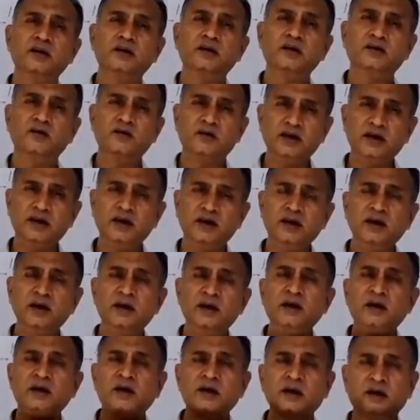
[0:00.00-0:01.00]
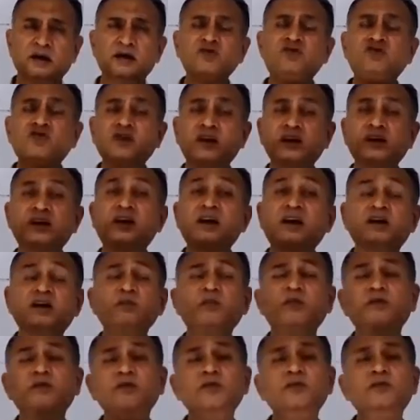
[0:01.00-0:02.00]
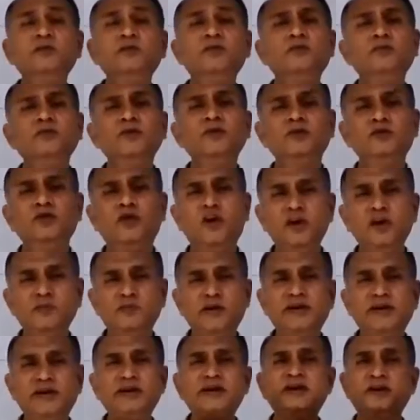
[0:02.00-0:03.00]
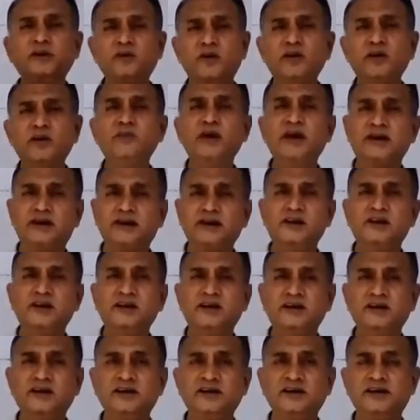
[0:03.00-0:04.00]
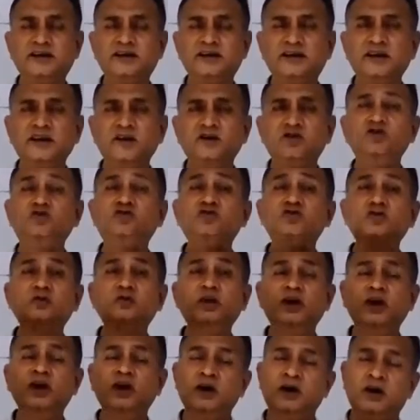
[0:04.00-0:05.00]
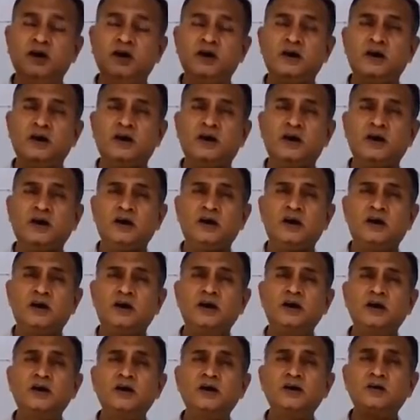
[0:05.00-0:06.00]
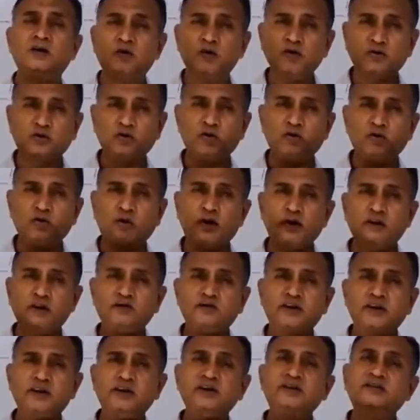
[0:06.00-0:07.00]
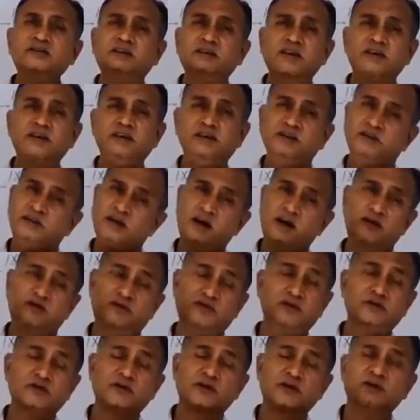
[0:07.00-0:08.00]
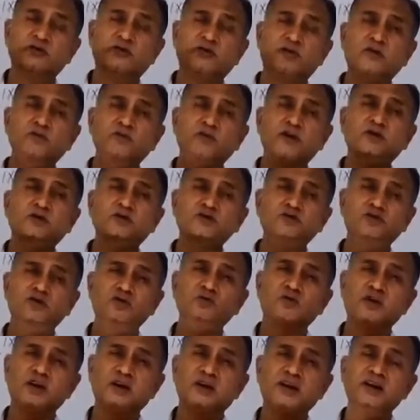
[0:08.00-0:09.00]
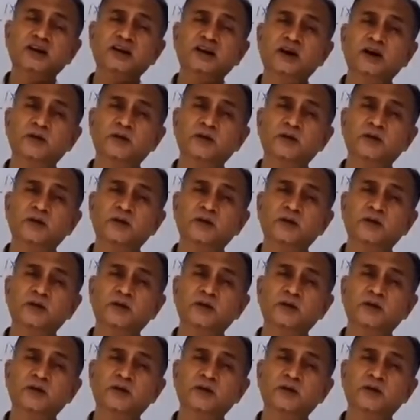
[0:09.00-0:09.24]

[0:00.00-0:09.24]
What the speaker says: Okay? And sharing occurs between non-metal and non-metal. You should go through all of these after, from the YouTube channel